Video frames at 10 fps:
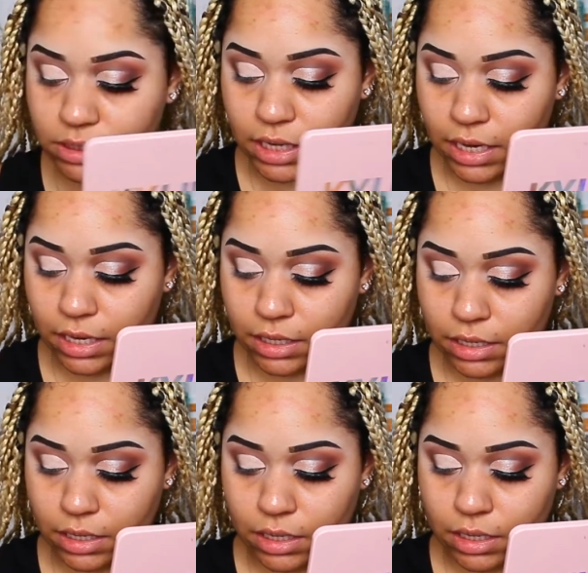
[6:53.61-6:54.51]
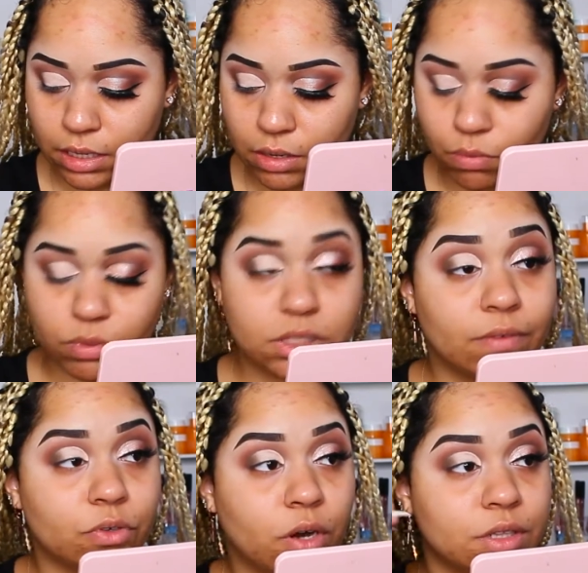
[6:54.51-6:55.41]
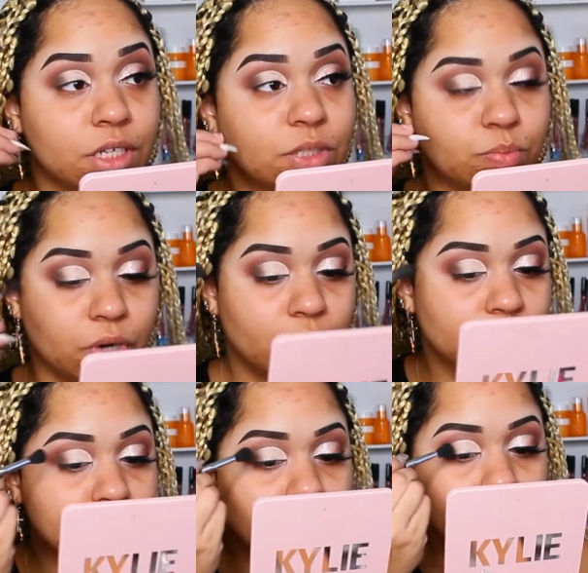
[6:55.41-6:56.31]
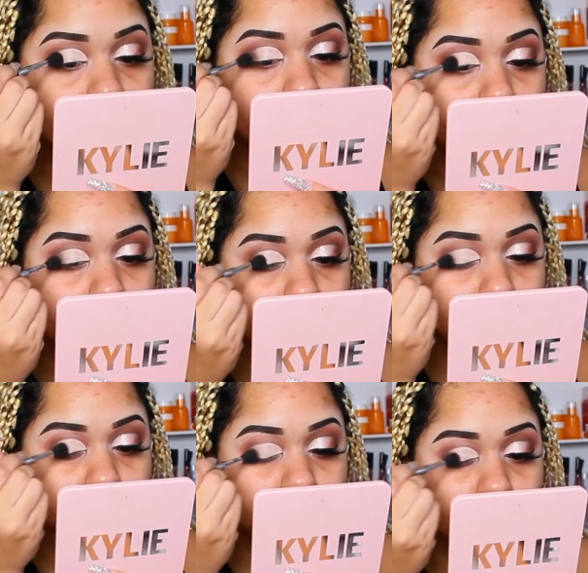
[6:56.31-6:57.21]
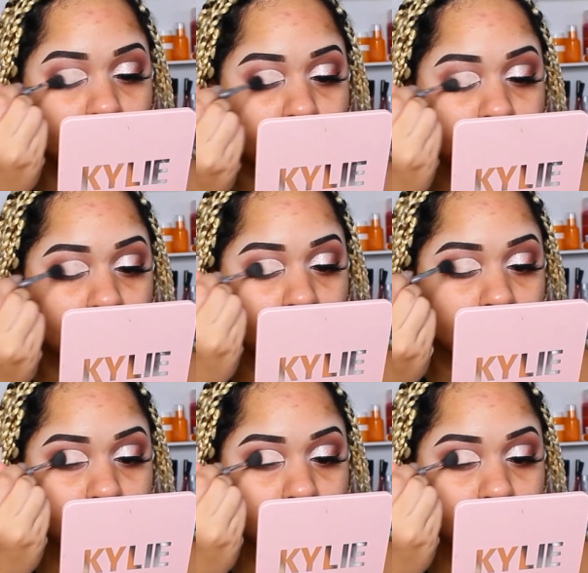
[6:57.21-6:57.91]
take what's left on this brush and just pop that.